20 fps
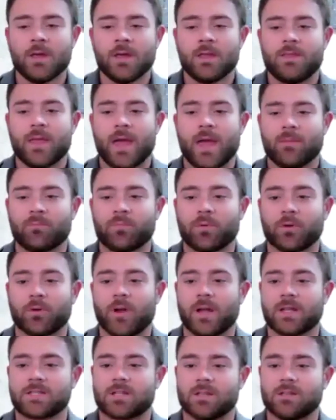then
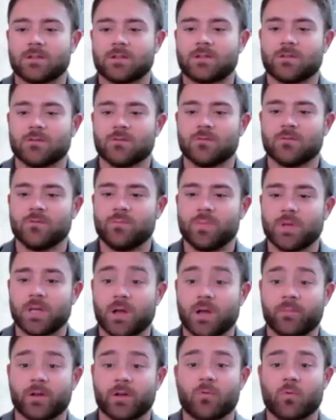progressing to
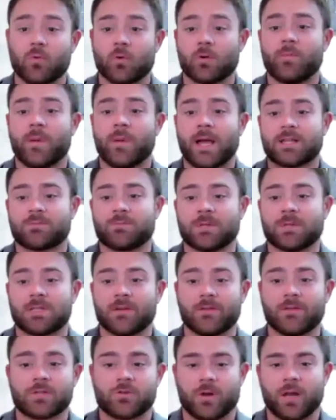becoming a quarterback
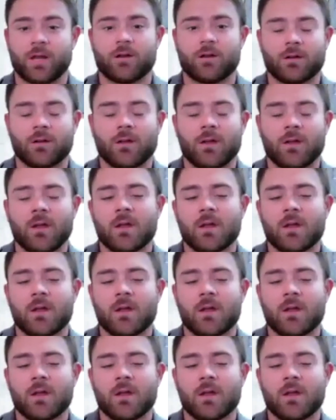specific trainer.